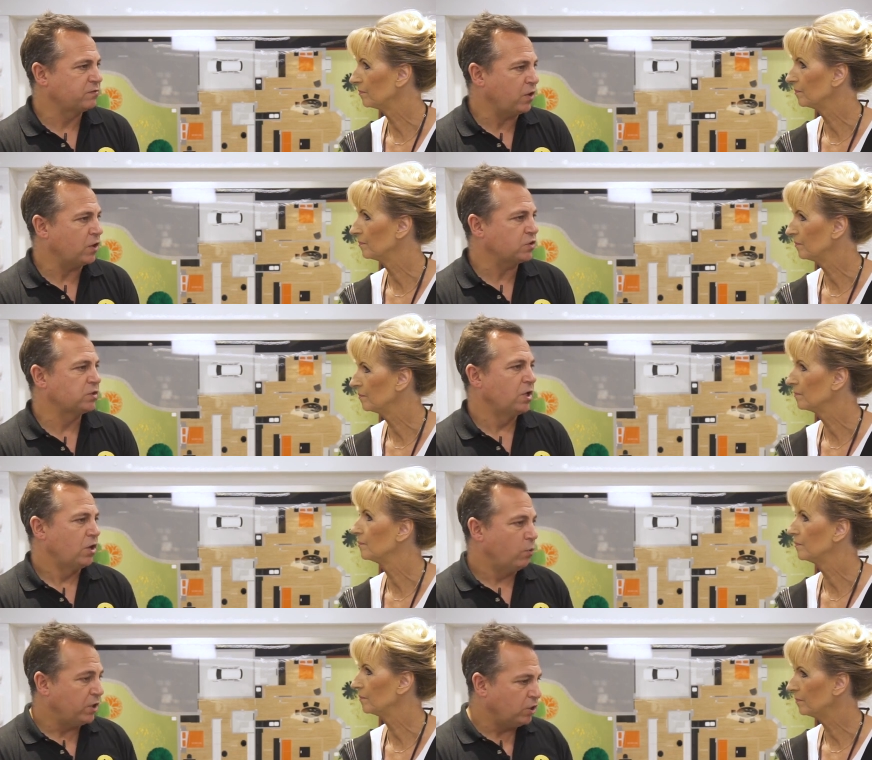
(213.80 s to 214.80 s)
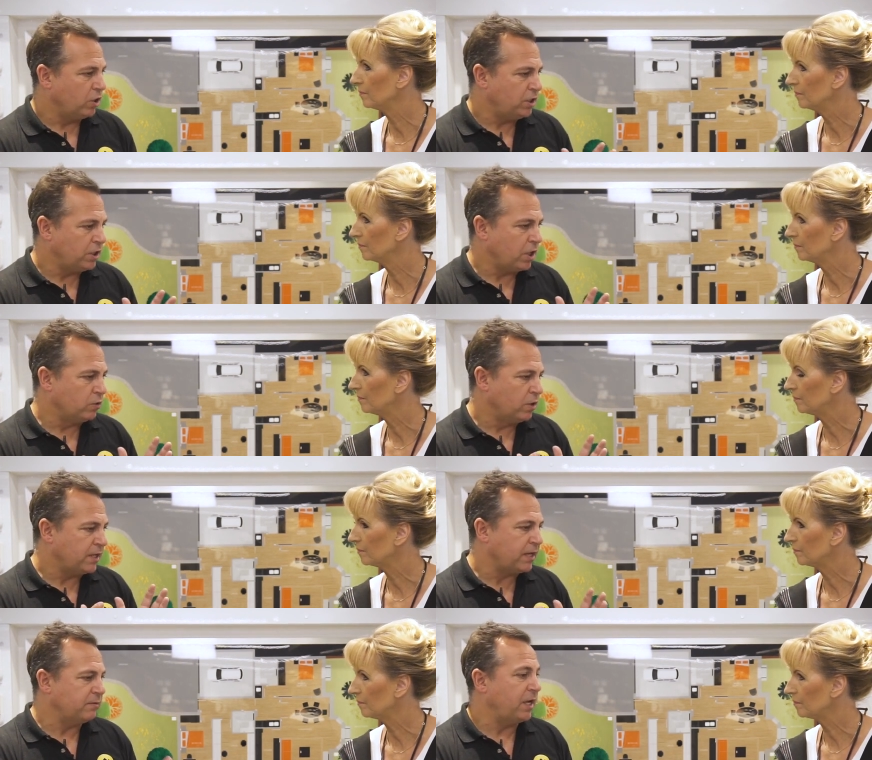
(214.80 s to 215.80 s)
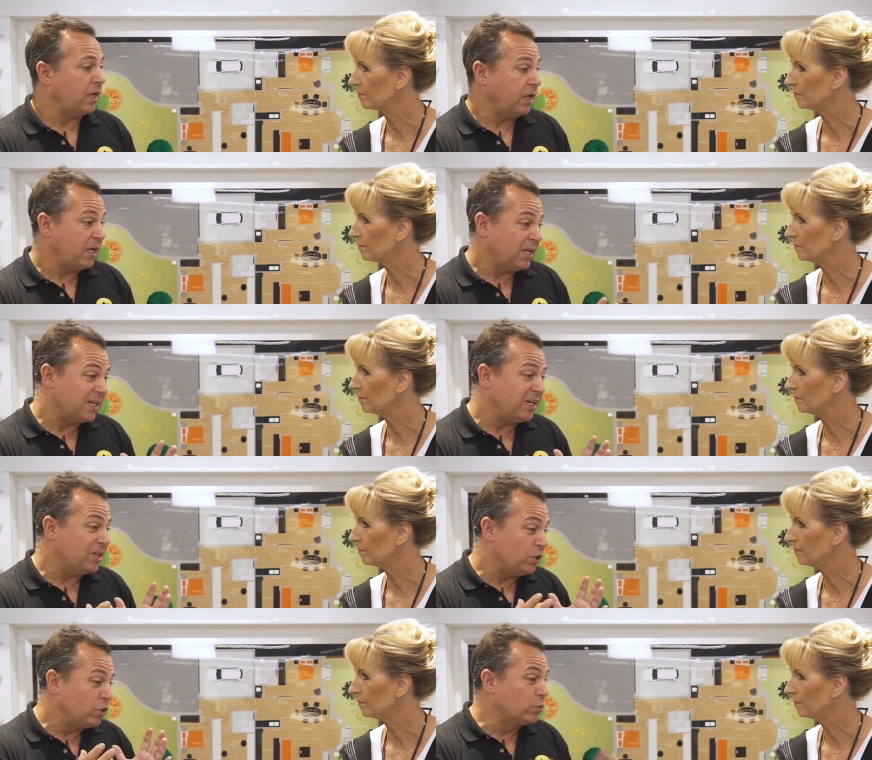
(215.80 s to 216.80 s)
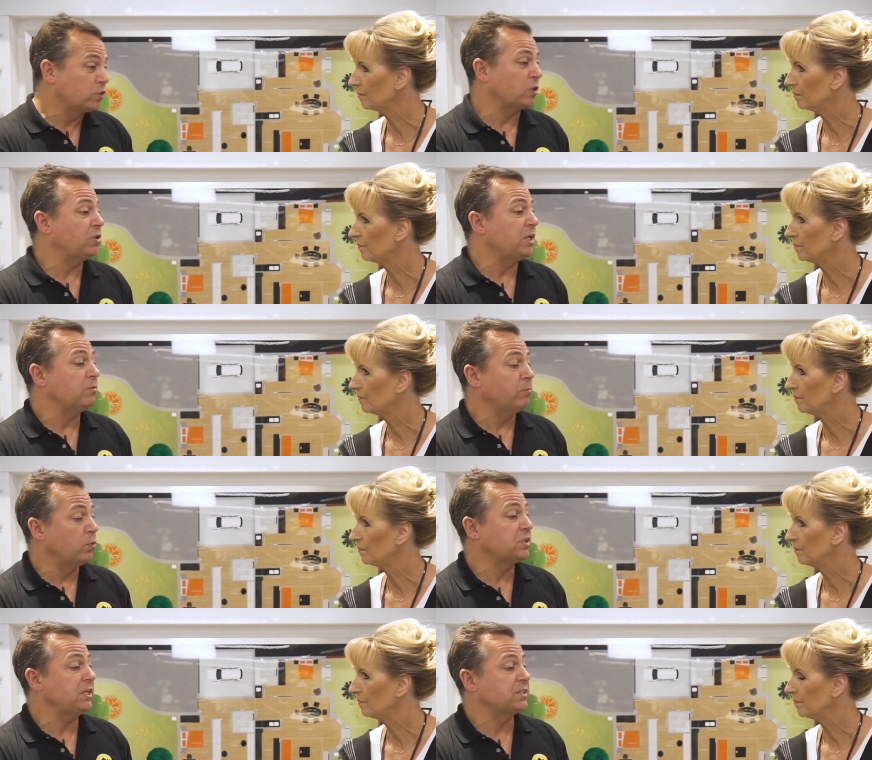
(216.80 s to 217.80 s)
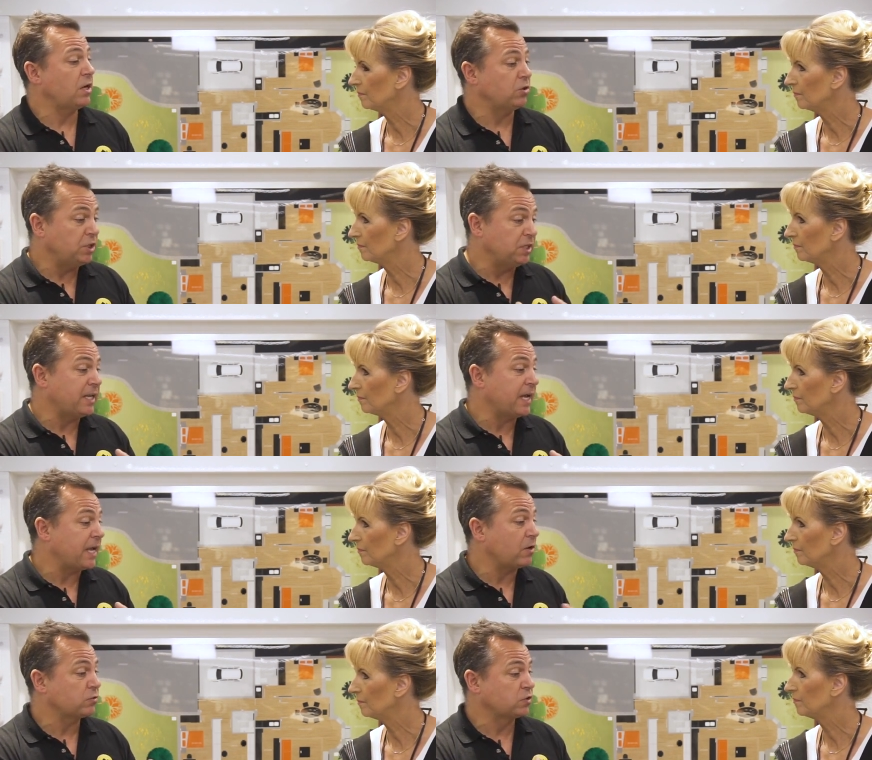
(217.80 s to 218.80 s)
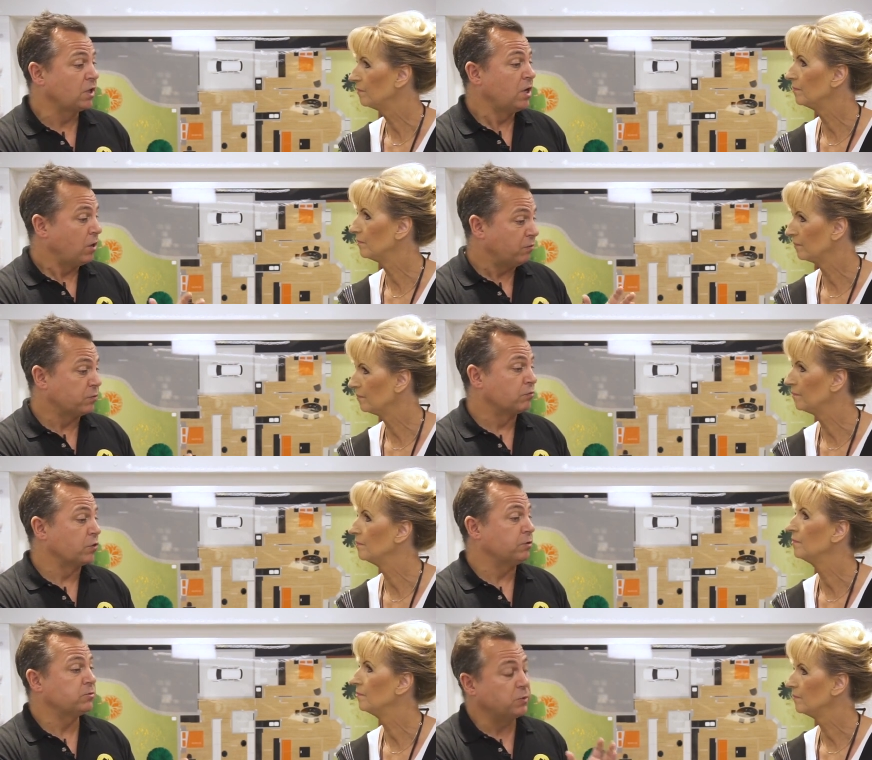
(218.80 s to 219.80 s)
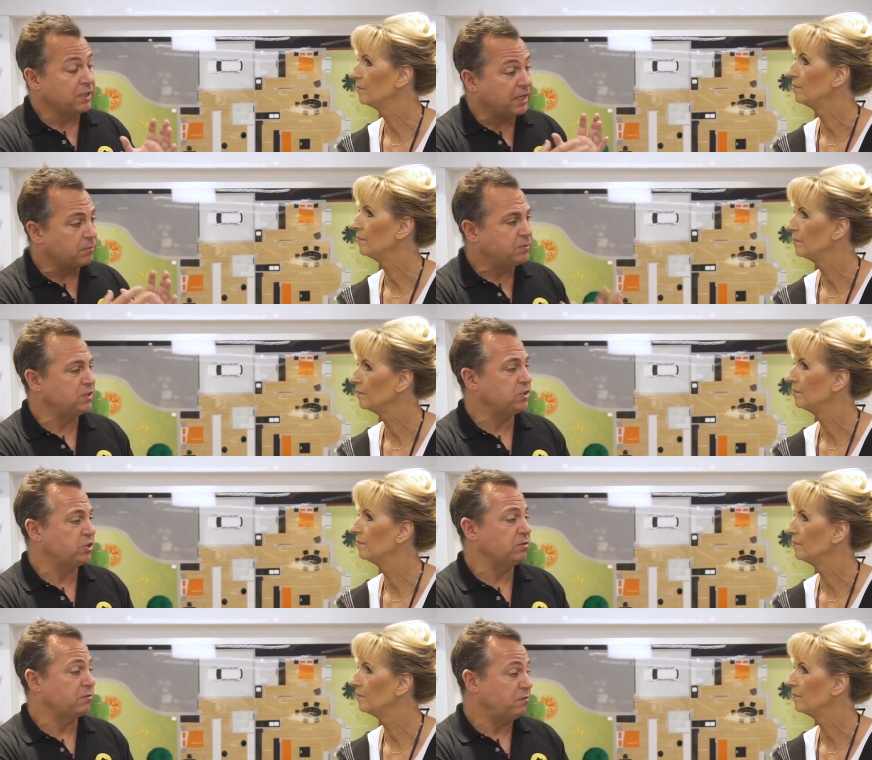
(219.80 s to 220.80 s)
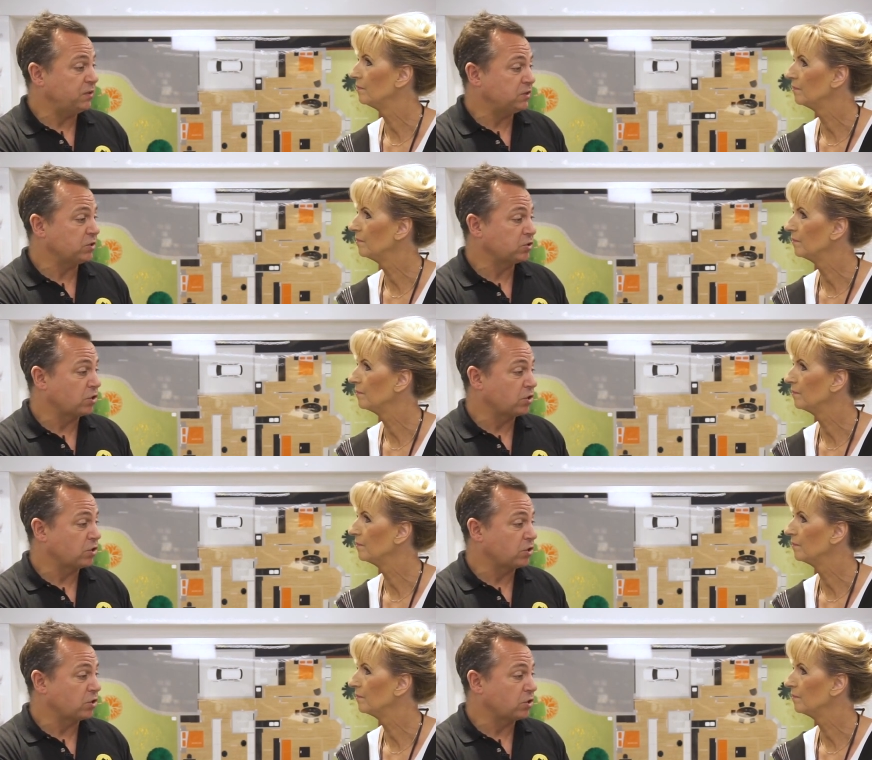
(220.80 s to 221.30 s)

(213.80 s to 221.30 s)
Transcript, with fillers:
Speaker 1: first what you know that you also need more detail you need layouts of the room so we can get the position of the fittings